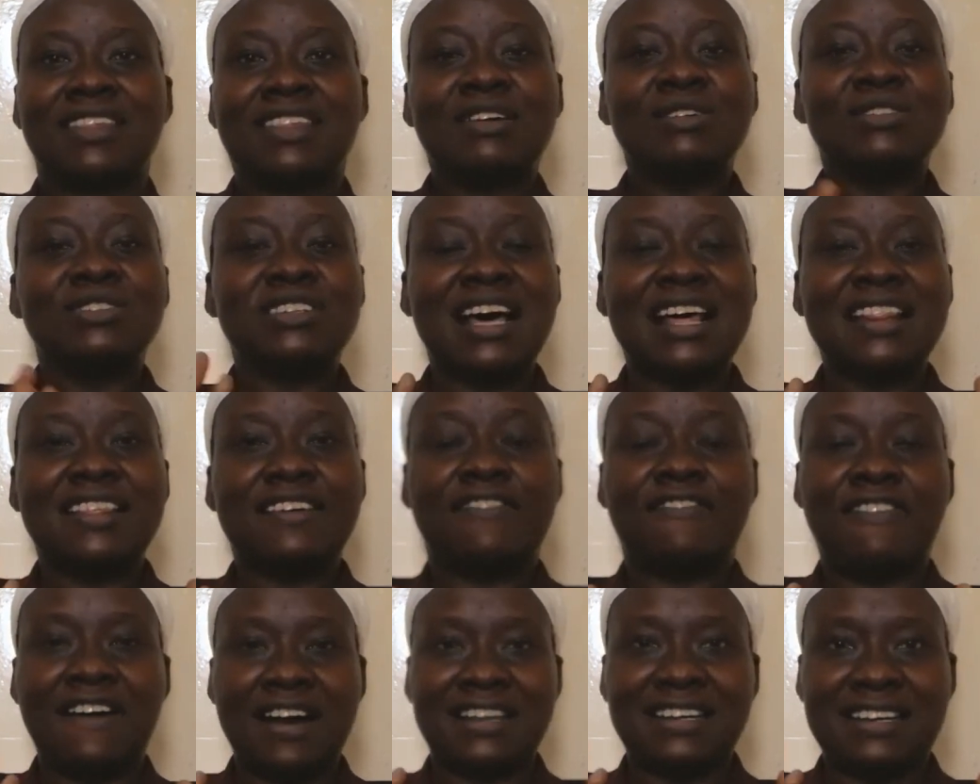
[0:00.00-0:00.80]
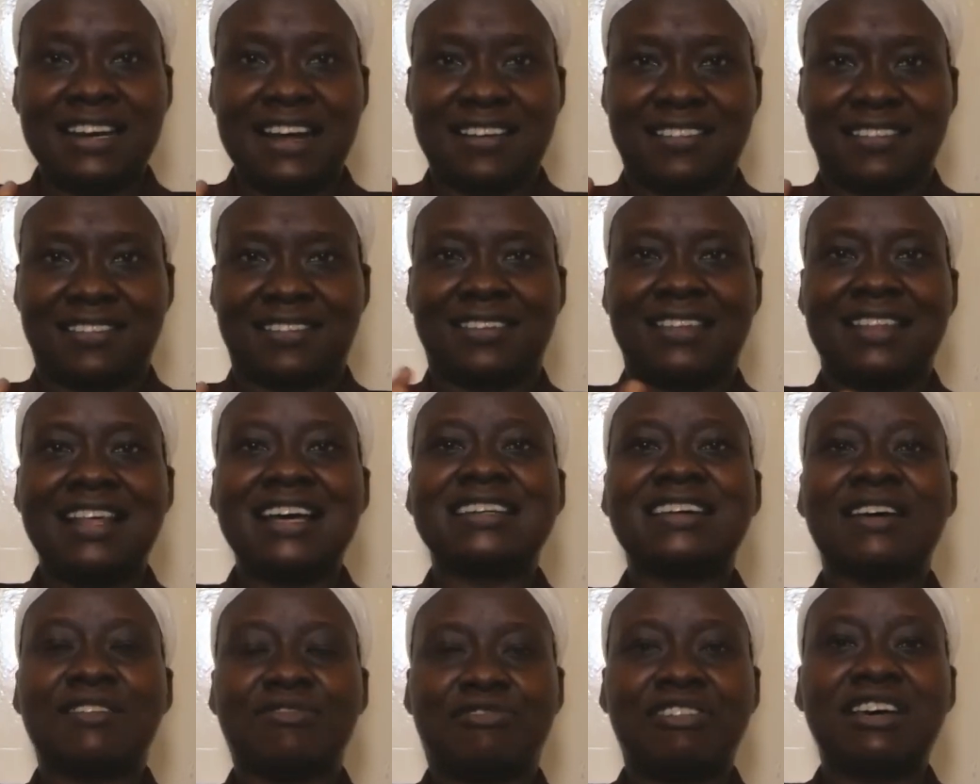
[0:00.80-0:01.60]
Those are the factors
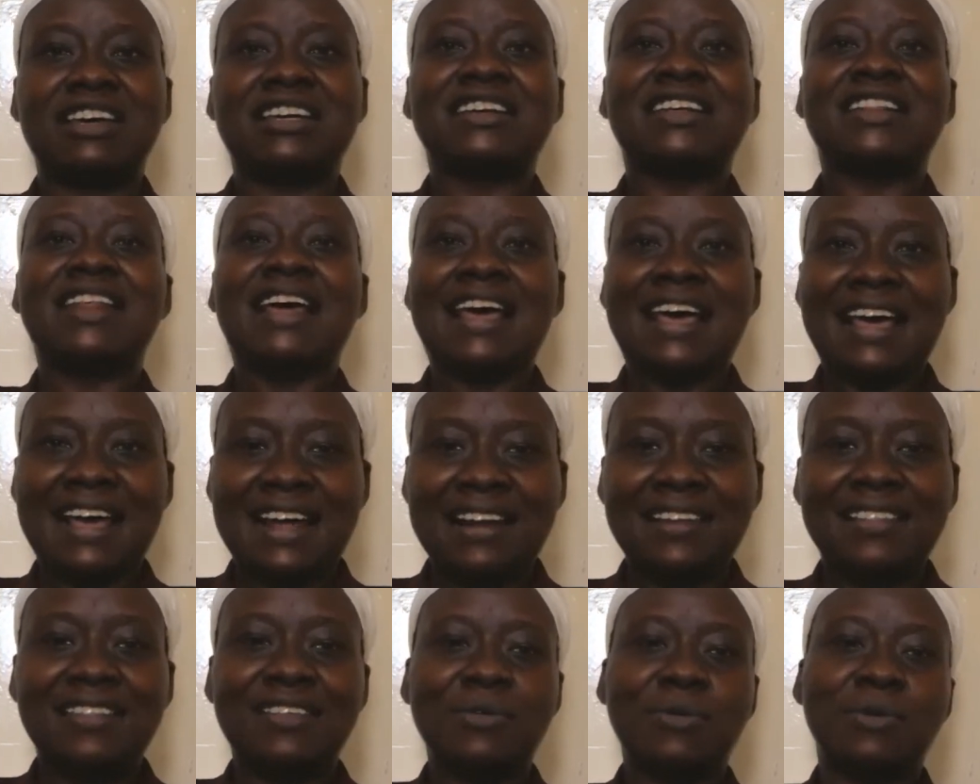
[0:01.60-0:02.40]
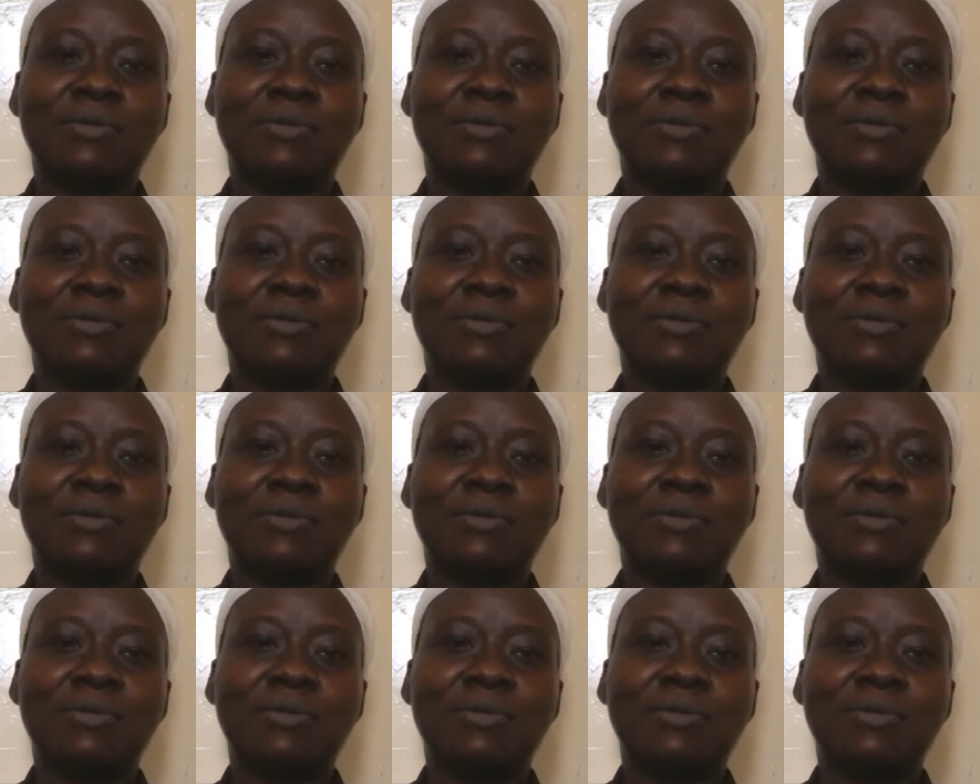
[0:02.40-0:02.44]
that affect the health